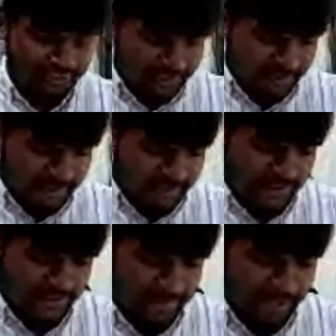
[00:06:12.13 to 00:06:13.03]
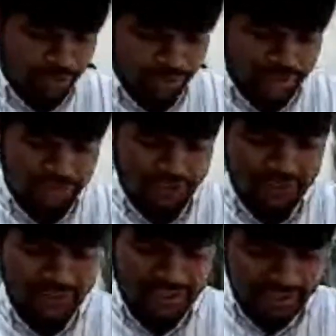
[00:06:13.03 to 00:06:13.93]
uh, uh
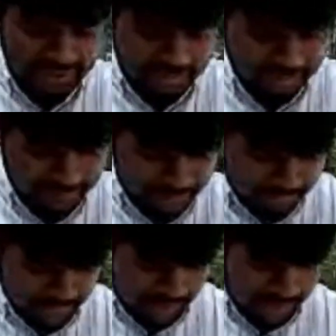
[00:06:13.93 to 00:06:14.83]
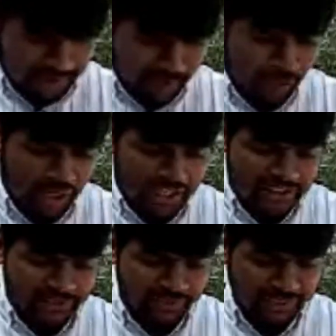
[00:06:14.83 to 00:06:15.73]
mensurations. Four
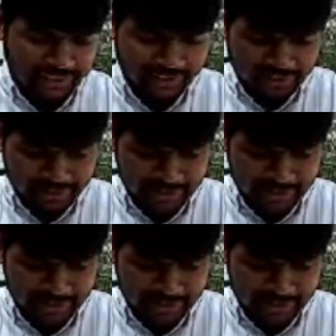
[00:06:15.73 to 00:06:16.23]
RCs were there.